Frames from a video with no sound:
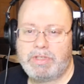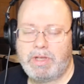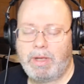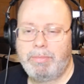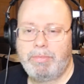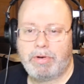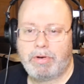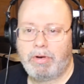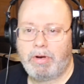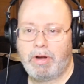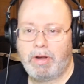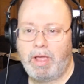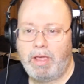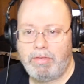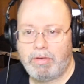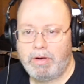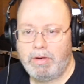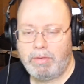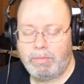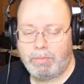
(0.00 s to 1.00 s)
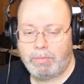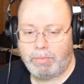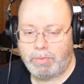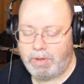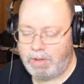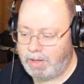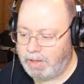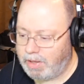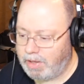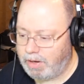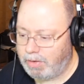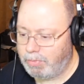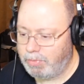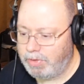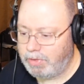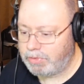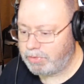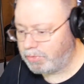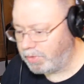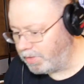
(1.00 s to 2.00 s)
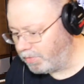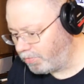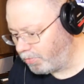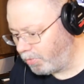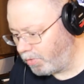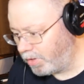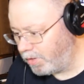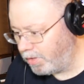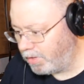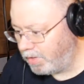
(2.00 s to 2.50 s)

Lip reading: Something or Another. Well, I got a real treat for you